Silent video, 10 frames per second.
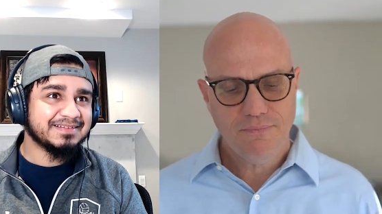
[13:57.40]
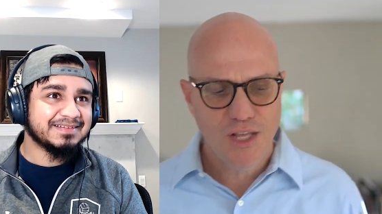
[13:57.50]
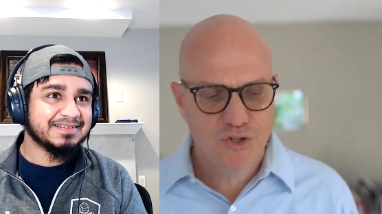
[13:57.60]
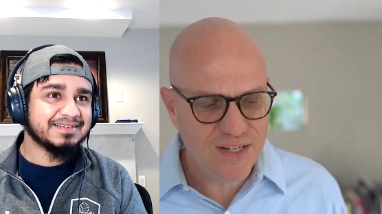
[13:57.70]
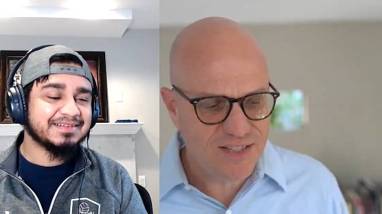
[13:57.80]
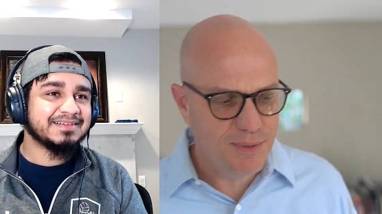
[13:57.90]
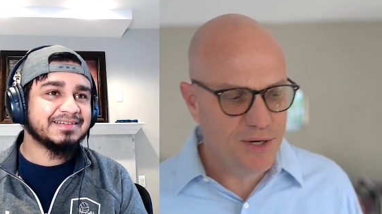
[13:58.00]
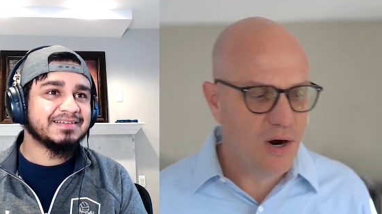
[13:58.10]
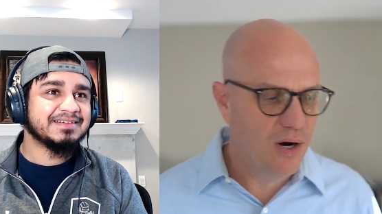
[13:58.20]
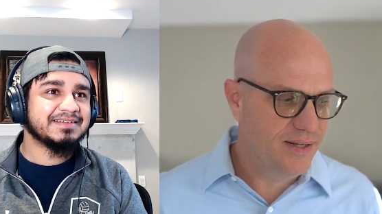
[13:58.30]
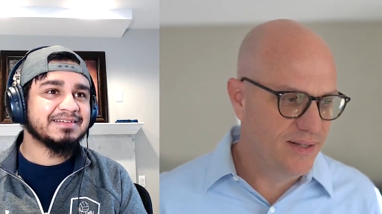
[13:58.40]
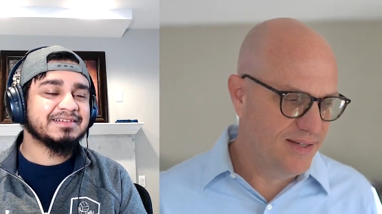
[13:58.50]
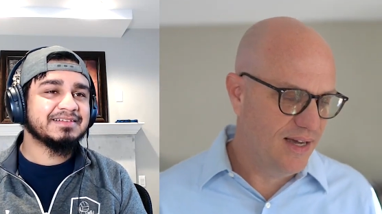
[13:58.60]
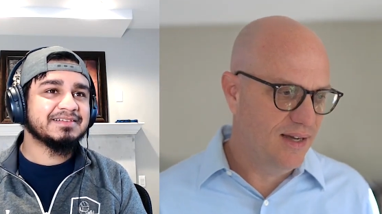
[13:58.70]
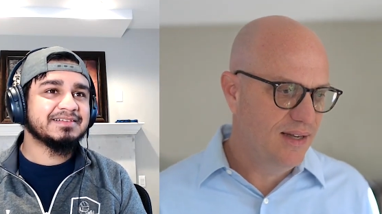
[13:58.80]
Speaker 1: Jason Barnard is
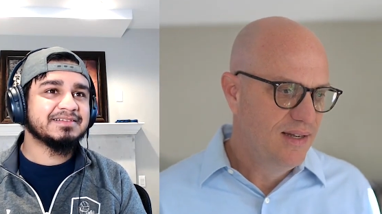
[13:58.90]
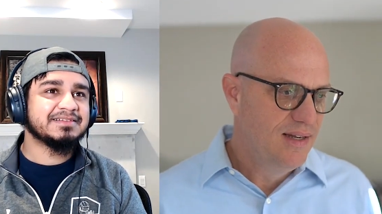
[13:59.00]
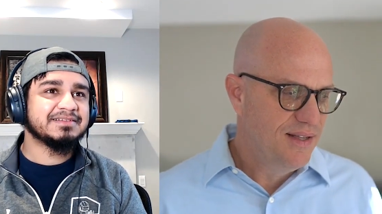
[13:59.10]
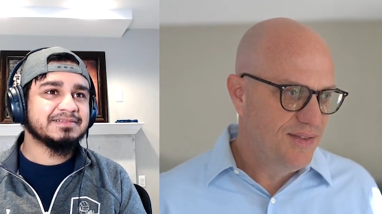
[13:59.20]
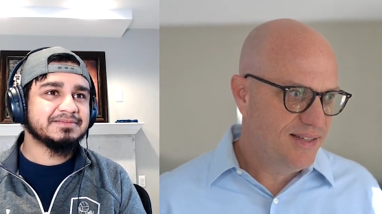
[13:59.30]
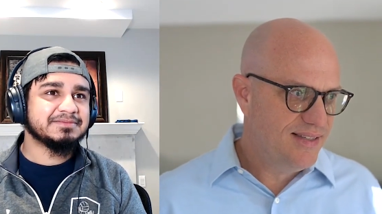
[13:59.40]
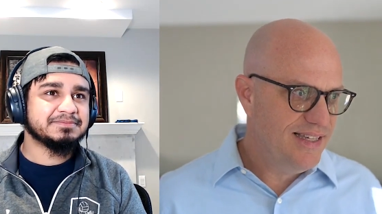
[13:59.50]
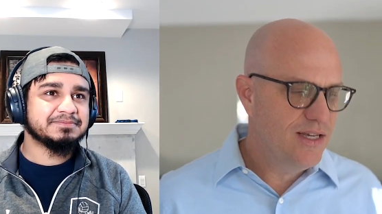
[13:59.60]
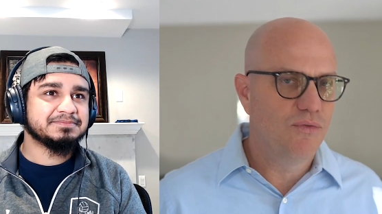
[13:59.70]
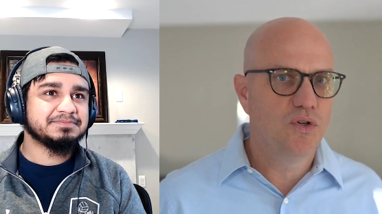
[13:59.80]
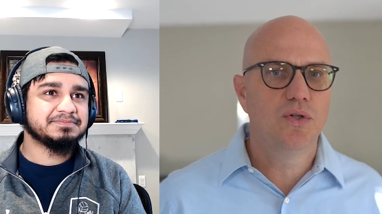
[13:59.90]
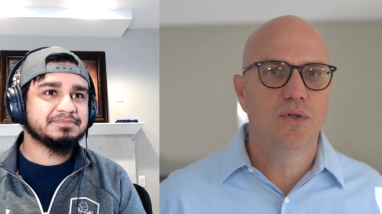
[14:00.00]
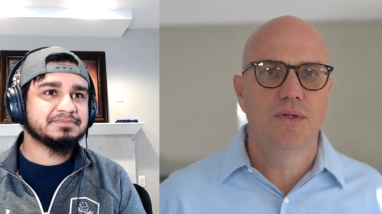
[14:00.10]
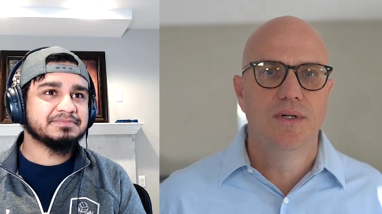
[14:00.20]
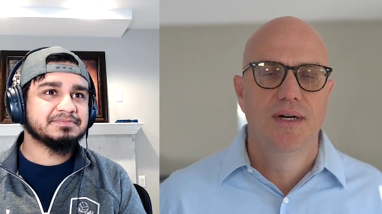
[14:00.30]
uh, the CEO of
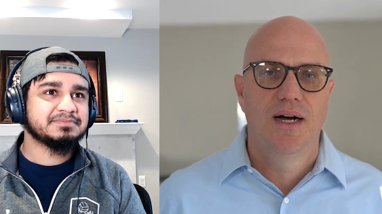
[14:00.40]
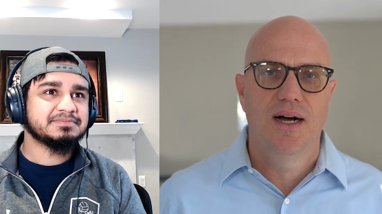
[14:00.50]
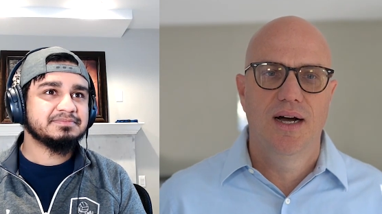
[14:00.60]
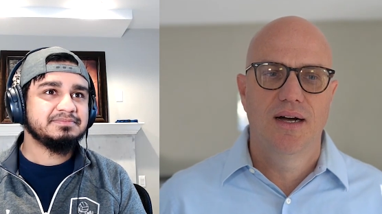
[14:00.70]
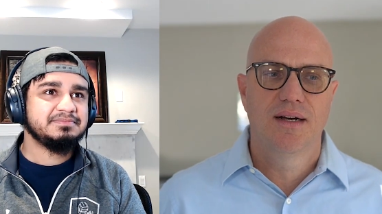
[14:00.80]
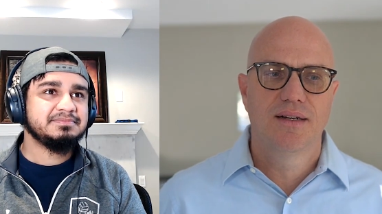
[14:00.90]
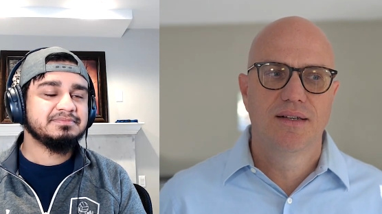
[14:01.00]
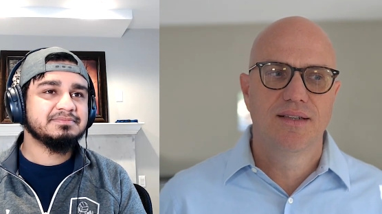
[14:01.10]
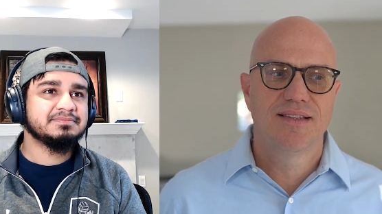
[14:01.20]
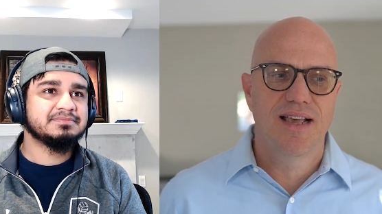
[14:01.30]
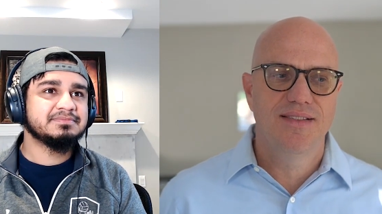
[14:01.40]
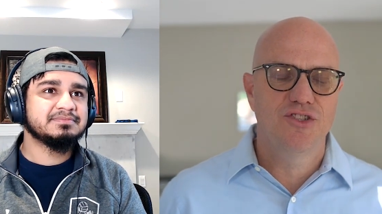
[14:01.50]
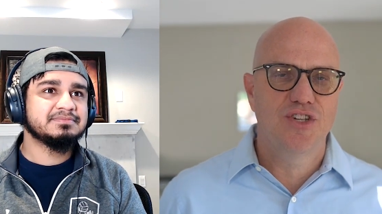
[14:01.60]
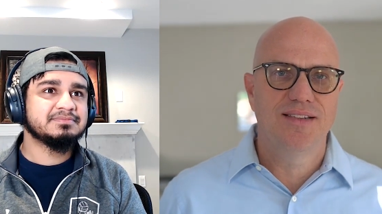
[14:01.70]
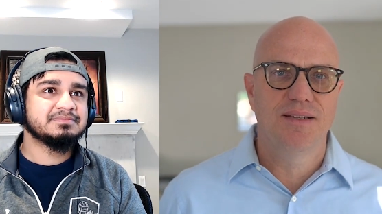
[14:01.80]
Google. Uh, said that
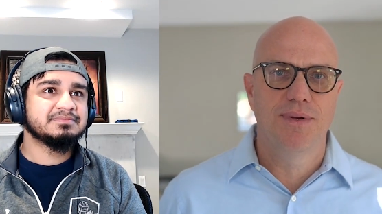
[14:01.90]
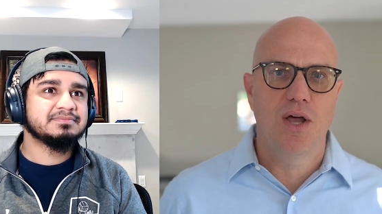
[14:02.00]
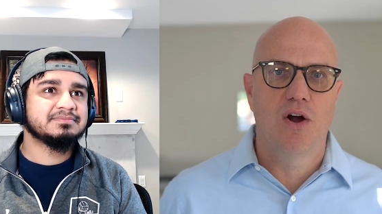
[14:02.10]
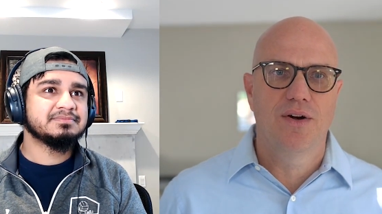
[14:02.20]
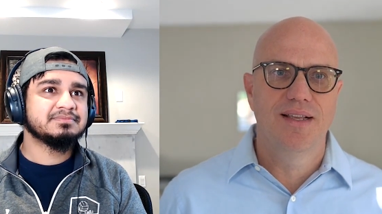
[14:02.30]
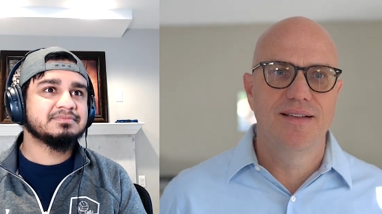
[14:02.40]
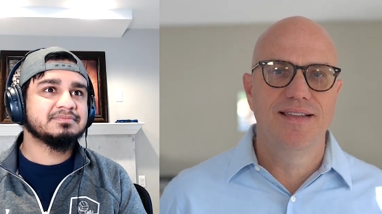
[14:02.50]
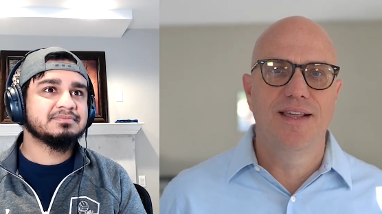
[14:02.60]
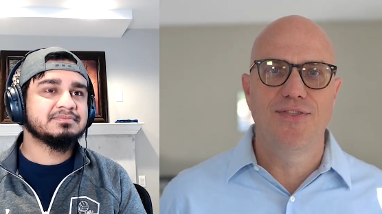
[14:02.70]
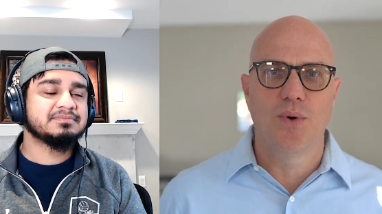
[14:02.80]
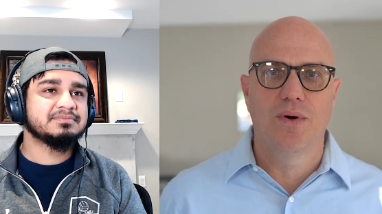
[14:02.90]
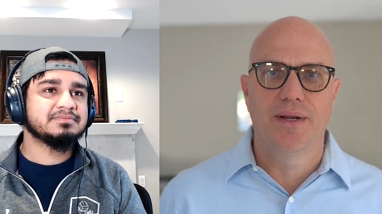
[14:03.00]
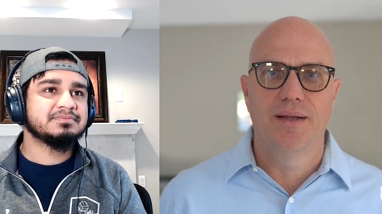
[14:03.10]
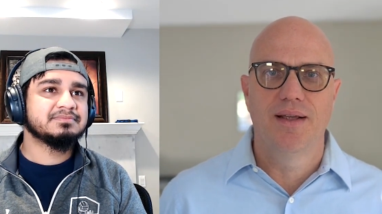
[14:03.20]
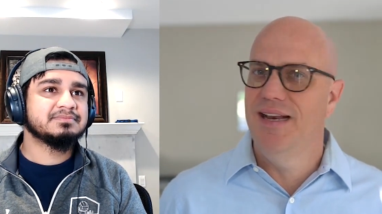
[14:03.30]
Jason Barnard is the
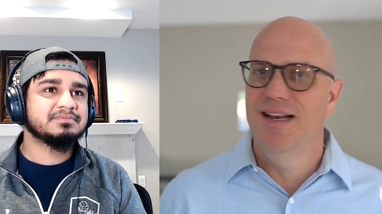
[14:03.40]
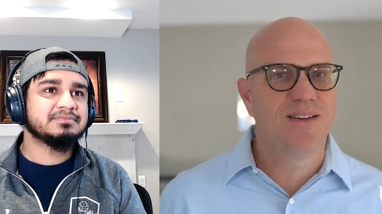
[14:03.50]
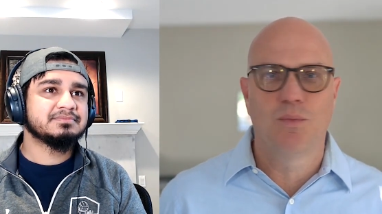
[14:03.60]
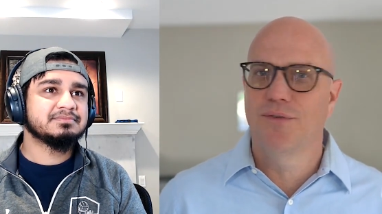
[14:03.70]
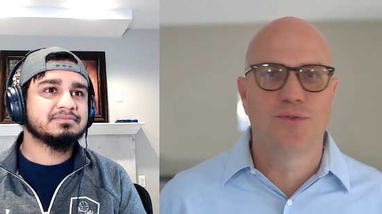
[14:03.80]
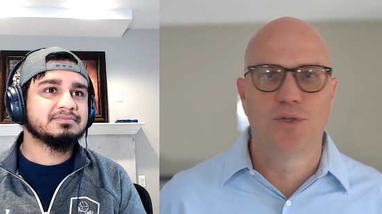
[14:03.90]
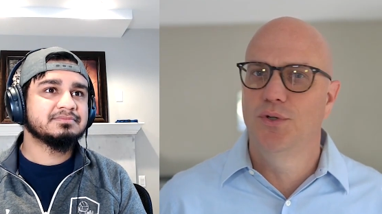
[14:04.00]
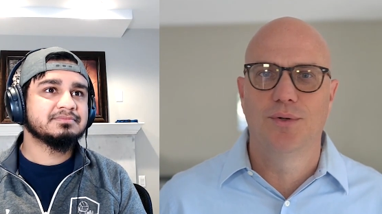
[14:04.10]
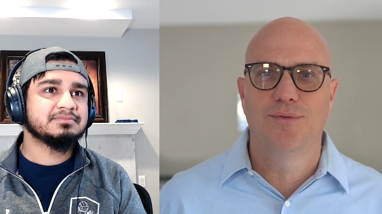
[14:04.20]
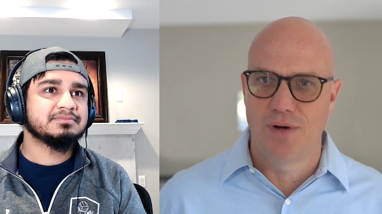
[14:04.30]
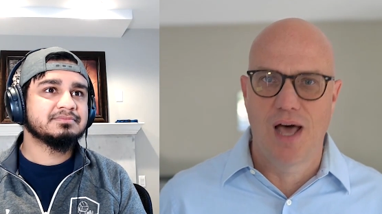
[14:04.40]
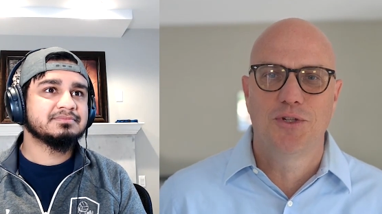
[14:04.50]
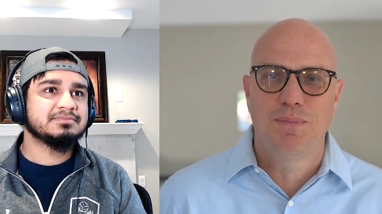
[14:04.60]
authority and he doesn't work for Google for knowledge